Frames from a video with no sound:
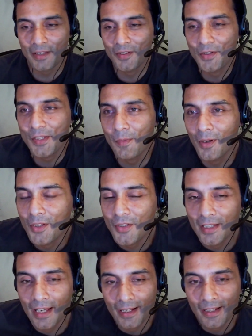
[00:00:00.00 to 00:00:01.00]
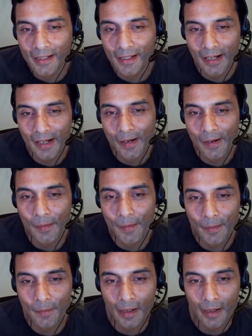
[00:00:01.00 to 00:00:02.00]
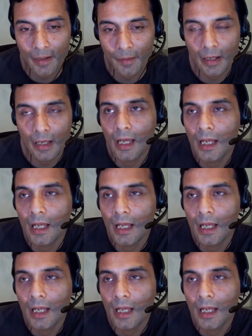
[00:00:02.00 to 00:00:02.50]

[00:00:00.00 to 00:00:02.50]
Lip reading: I can respond to that by